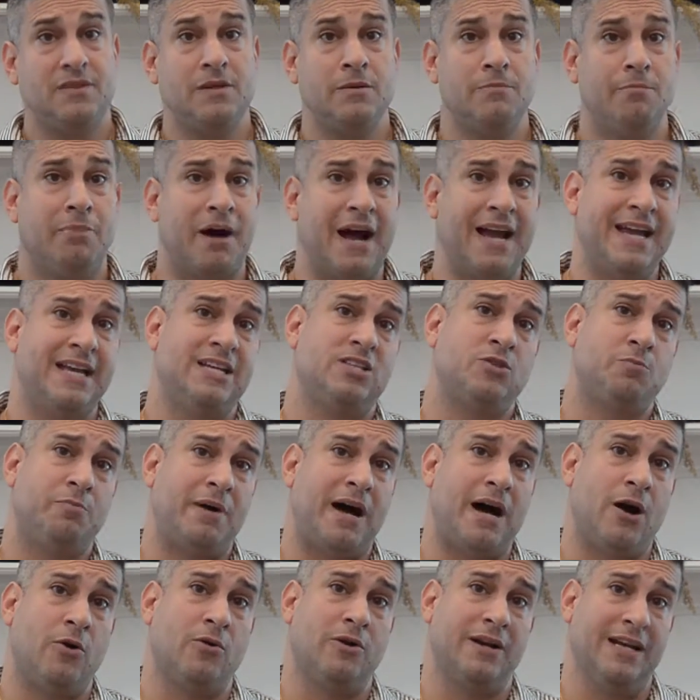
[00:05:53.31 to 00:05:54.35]
by his
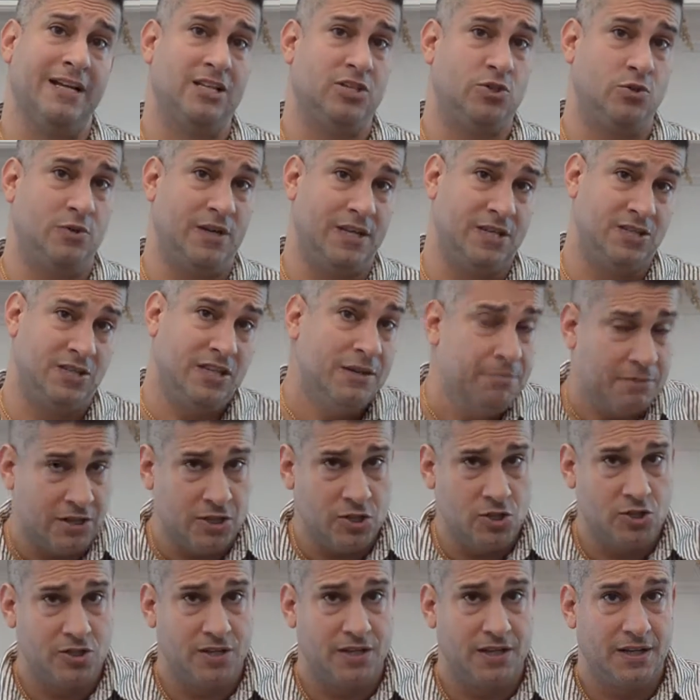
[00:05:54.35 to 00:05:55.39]
power into his
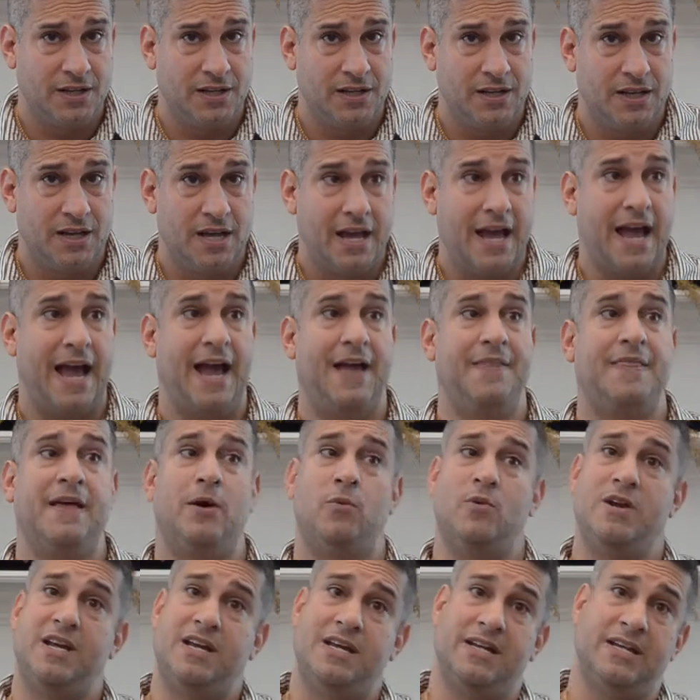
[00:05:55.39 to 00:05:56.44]
image, and that
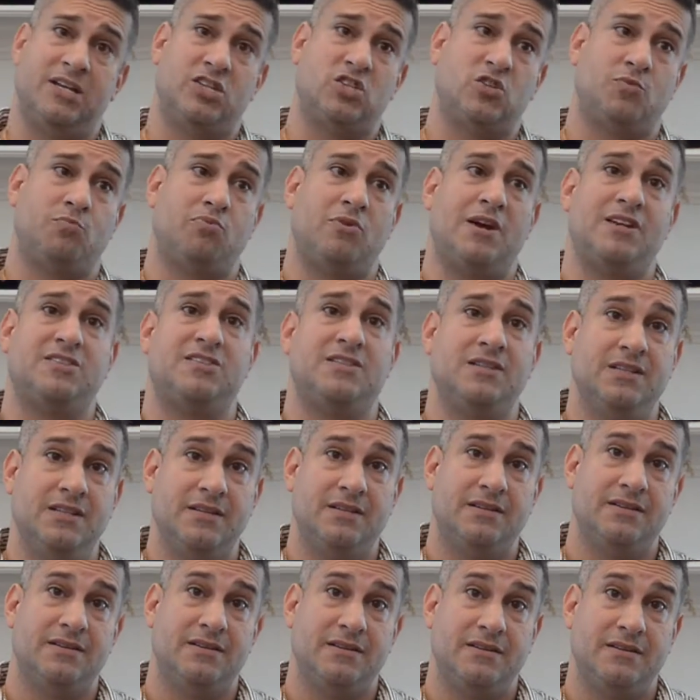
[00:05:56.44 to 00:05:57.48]
we can express it
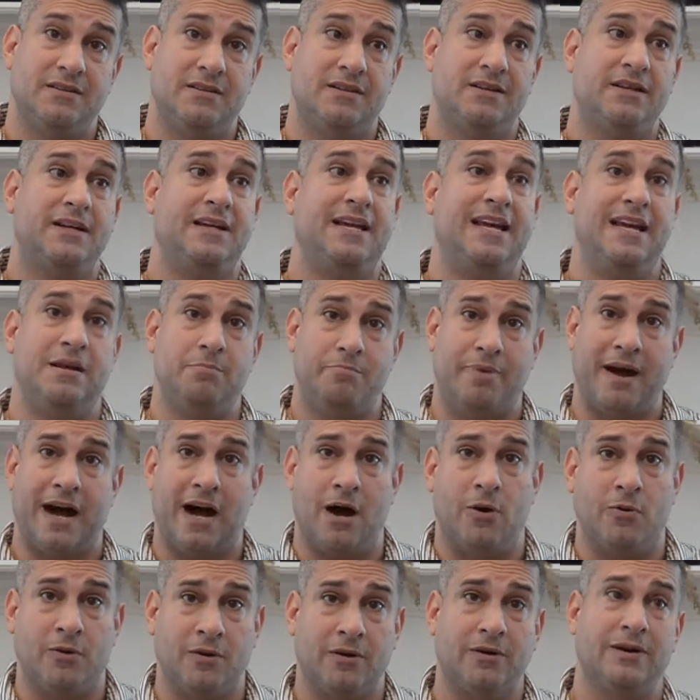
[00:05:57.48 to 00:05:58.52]
in
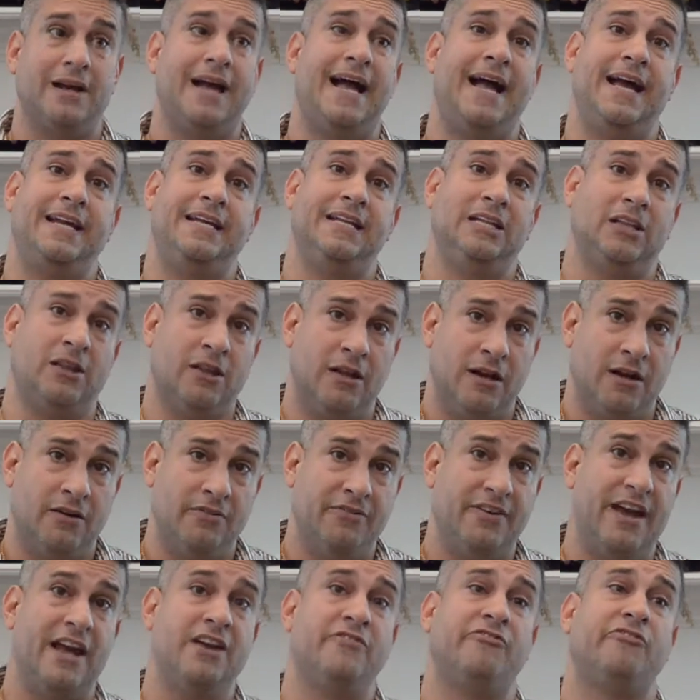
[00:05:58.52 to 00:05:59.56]
power and in love
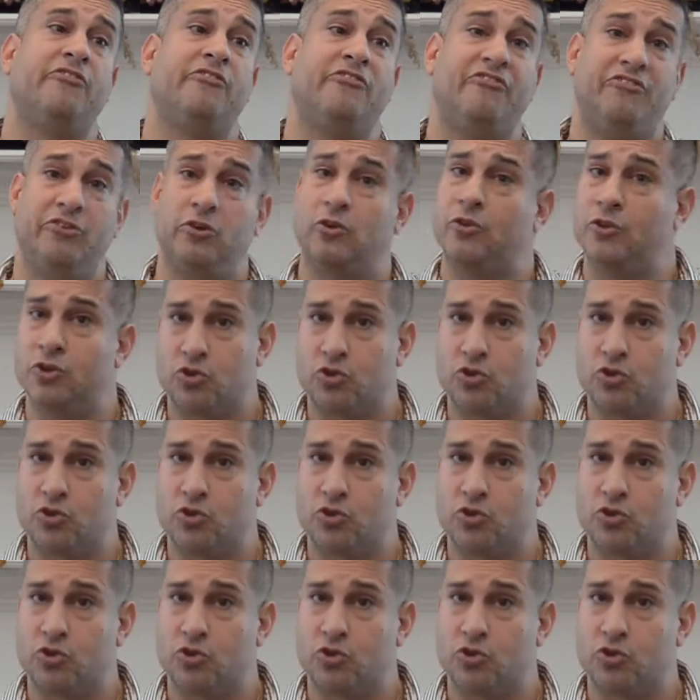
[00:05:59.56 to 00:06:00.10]
and fulfill the